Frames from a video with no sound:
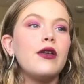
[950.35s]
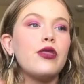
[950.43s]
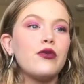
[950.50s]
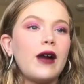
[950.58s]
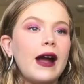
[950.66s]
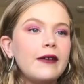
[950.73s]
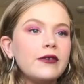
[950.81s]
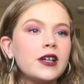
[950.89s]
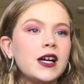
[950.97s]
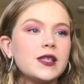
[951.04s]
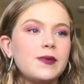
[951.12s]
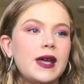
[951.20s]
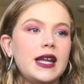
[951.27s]
Thrive
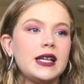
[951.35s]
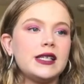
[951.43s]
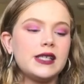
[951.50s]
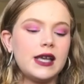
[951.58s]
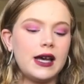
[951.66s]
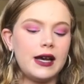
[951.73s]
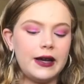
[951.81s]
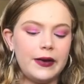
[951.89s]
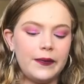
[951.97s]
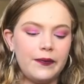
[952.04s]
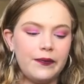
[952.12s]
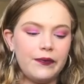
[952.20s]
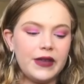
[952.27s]
Causemetics um,